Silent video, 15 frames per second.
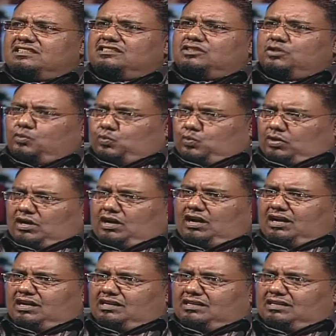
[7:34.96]
does the
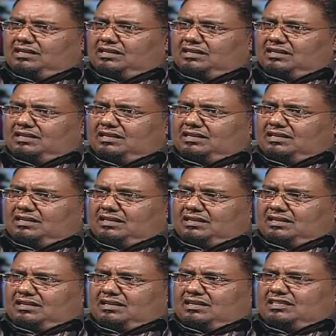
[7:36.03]
Quran
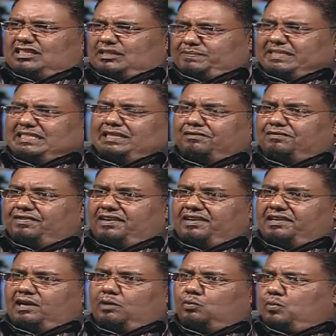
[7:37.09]

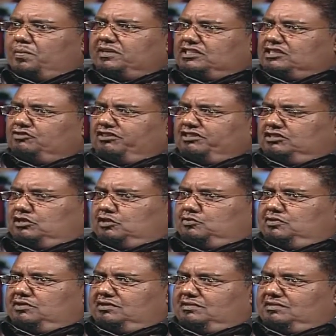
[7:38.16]
specify a woman's dress
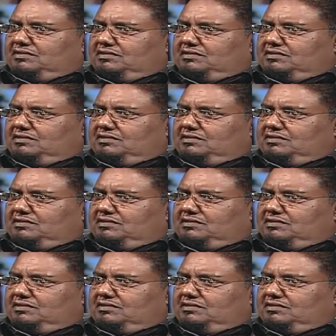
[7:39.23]
code?